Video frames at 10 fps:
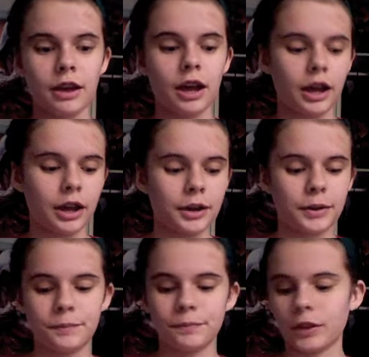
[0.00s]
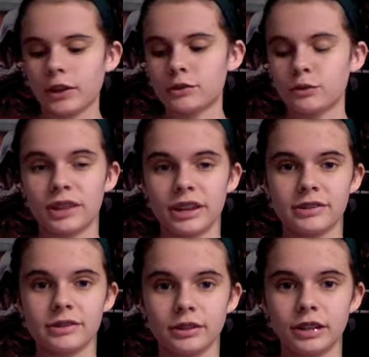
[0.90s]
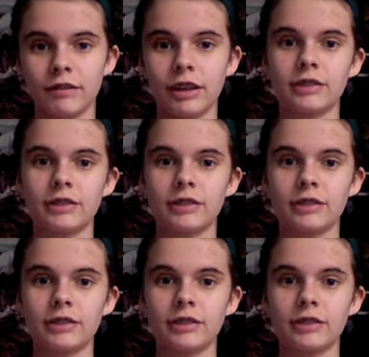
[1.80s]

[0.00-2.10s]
um, I saw this on TV,